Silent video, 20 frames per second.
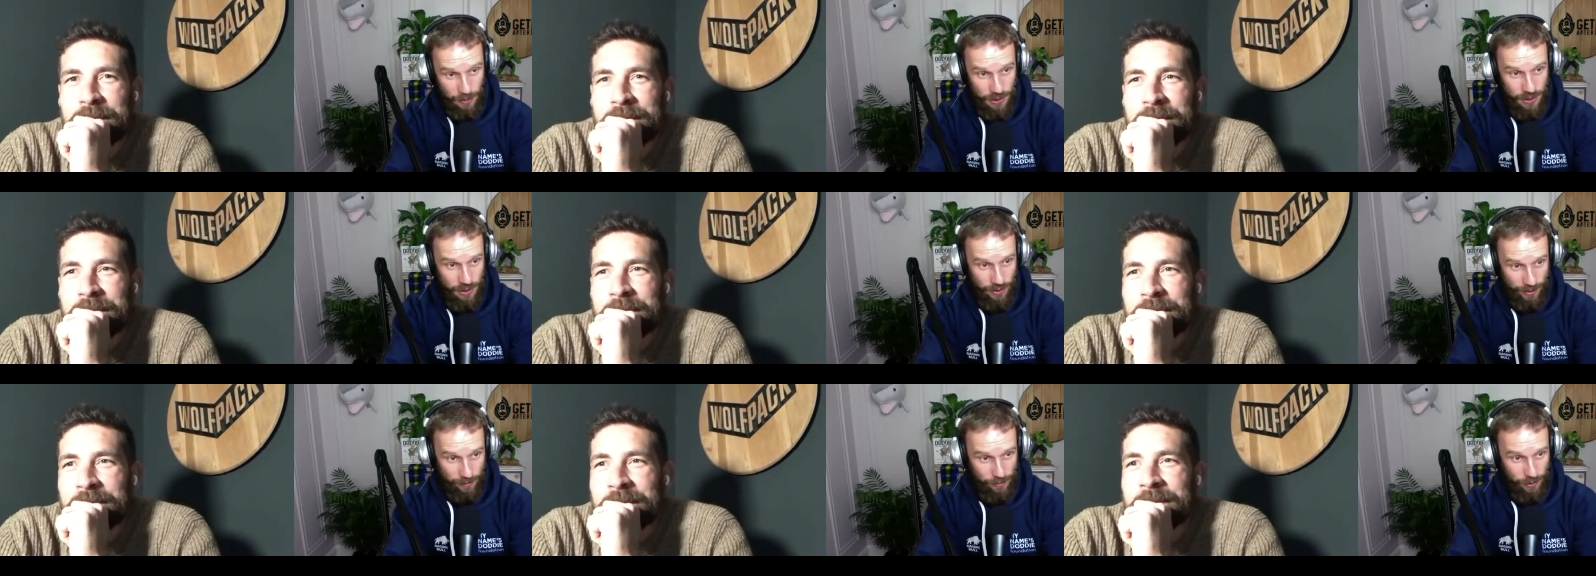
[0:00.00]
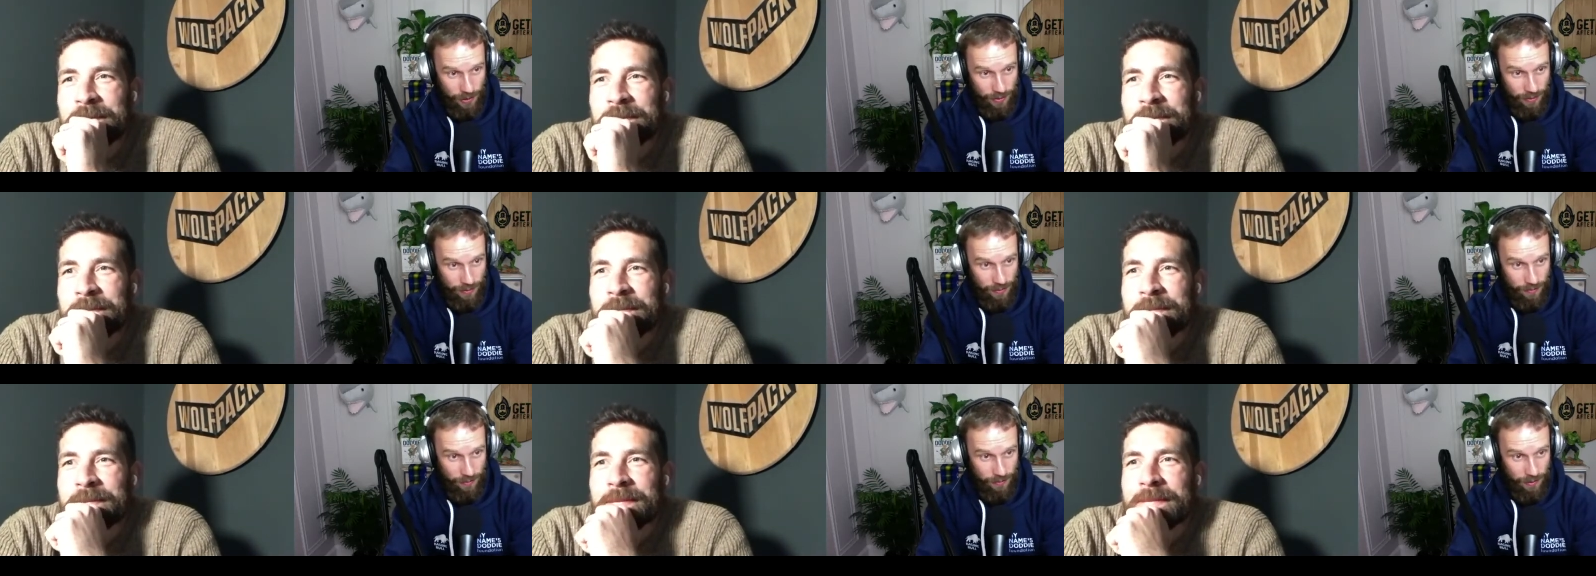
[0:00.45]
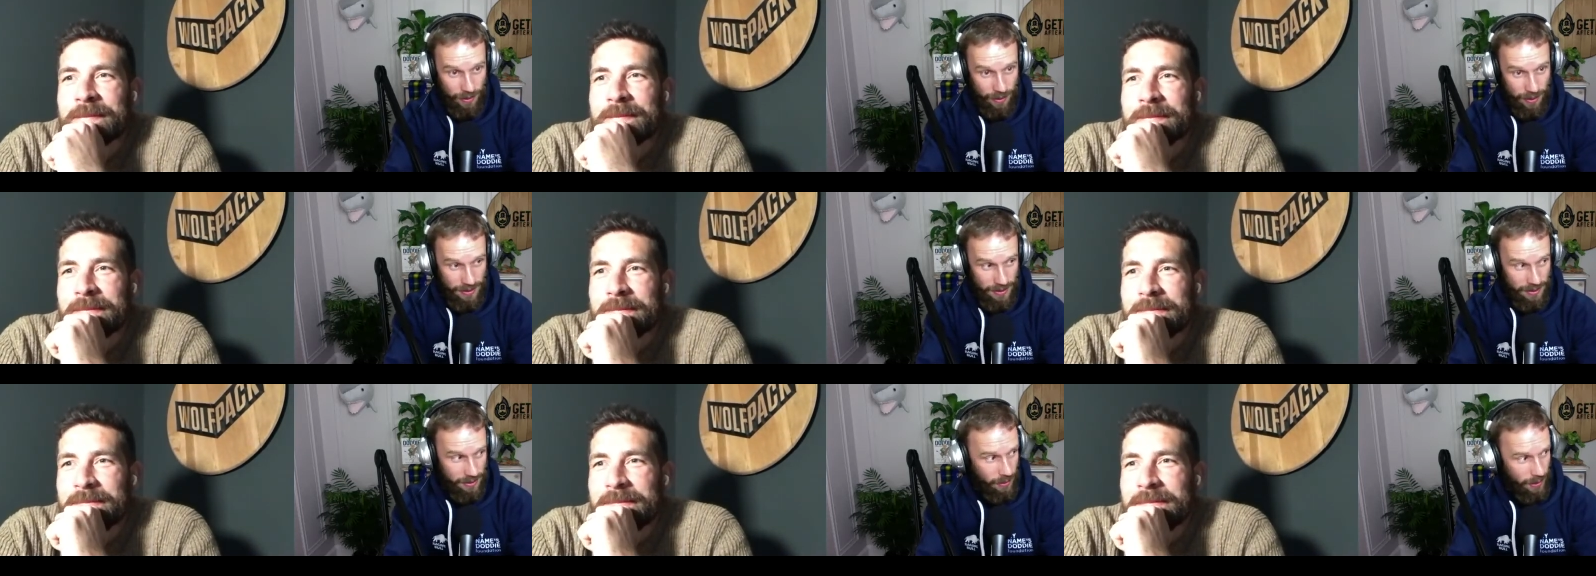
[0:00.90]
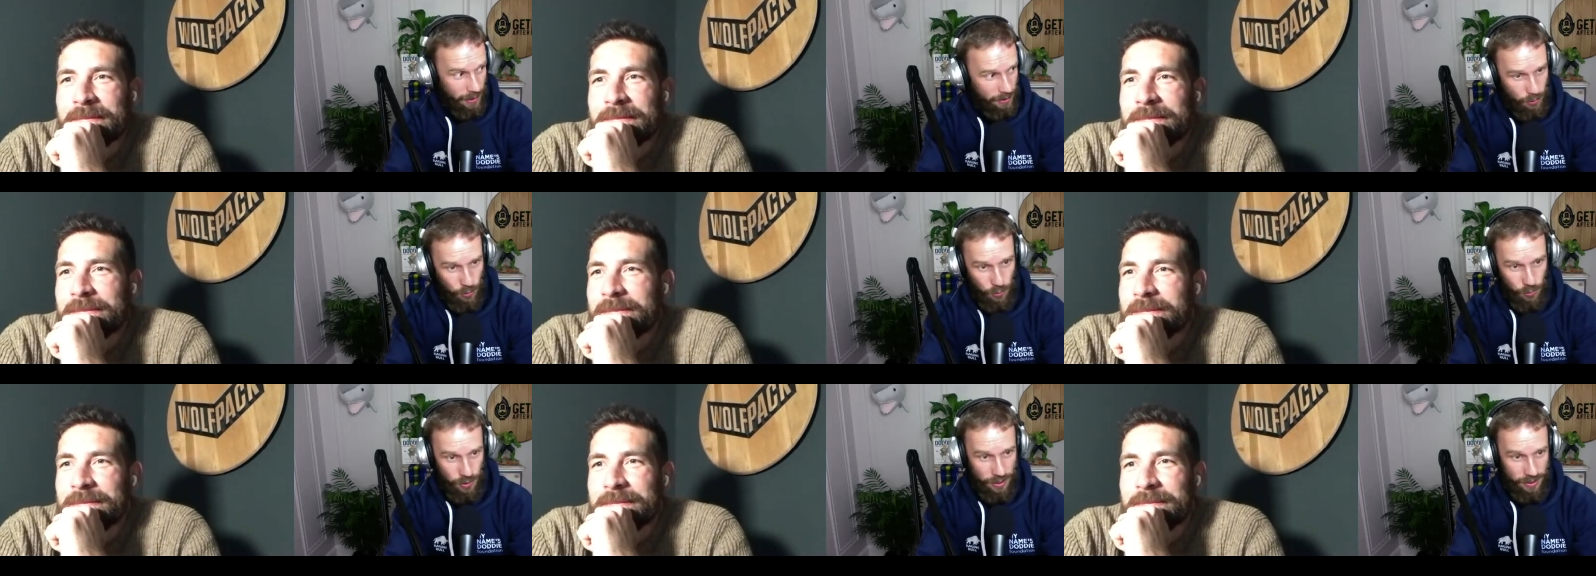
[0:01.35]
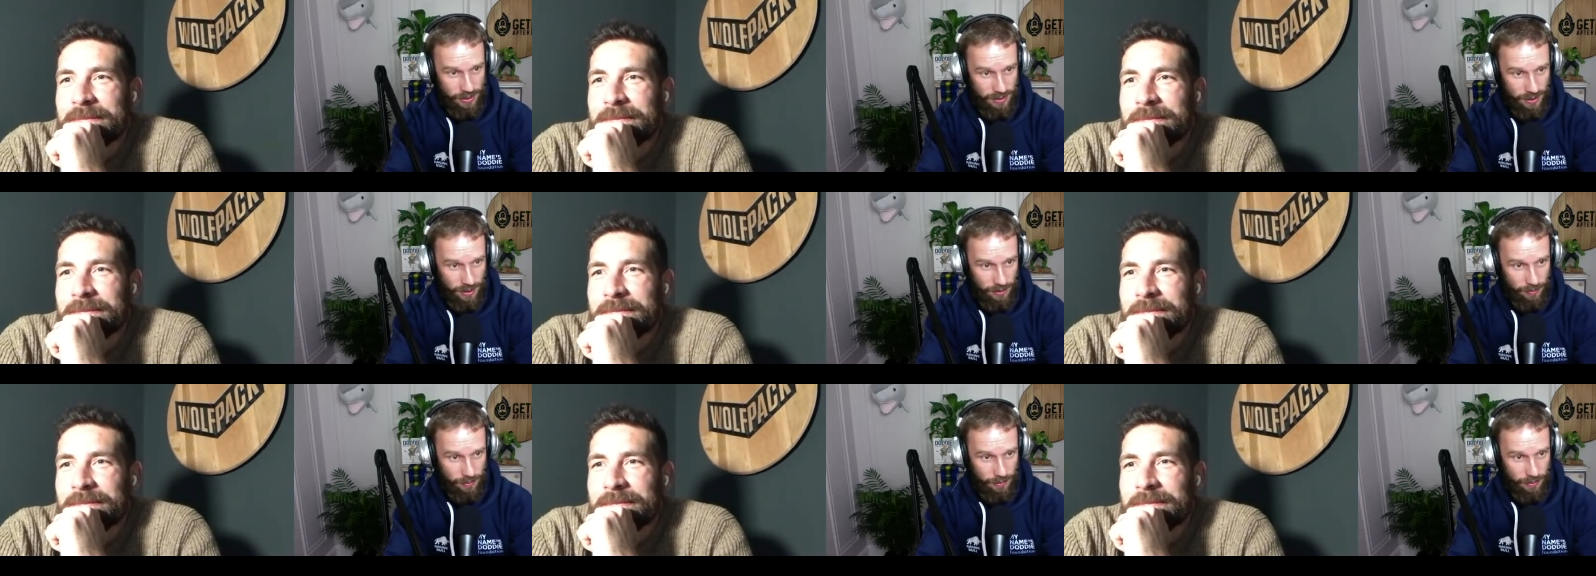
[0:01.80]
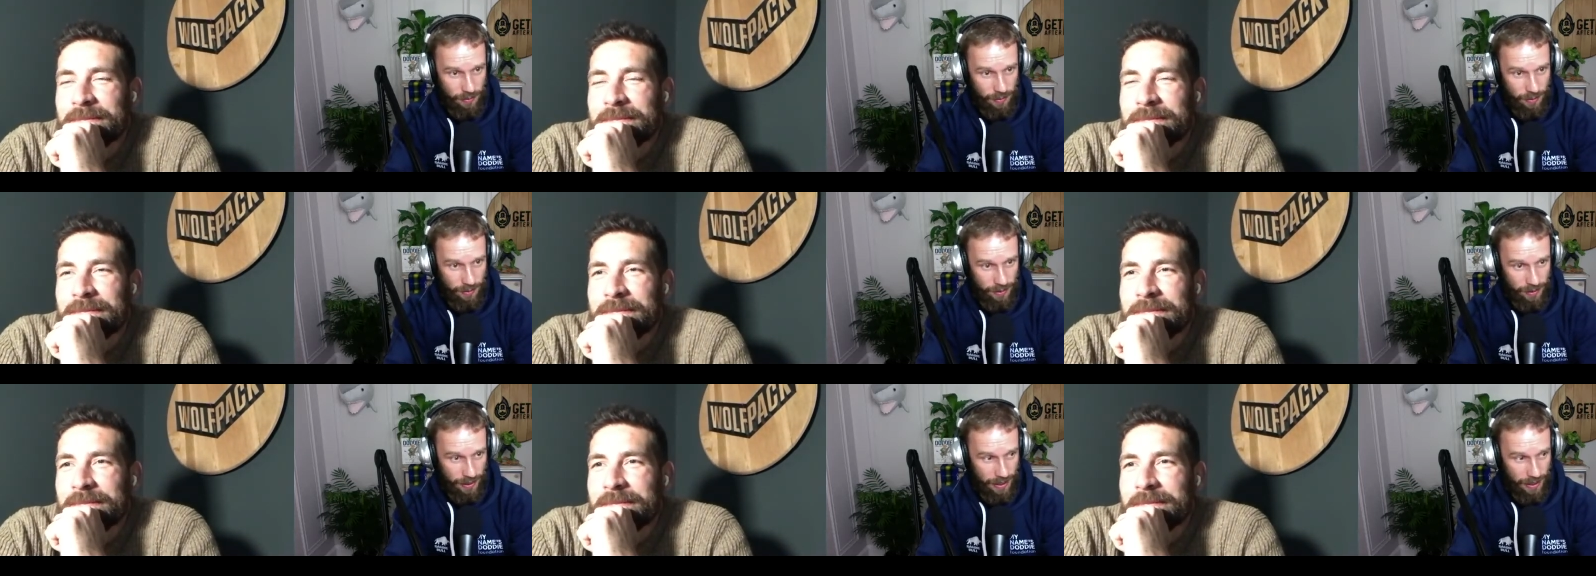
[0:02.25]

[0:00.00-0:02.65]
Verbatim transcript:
Speaker 1: scrambling. I still had two kids up. I think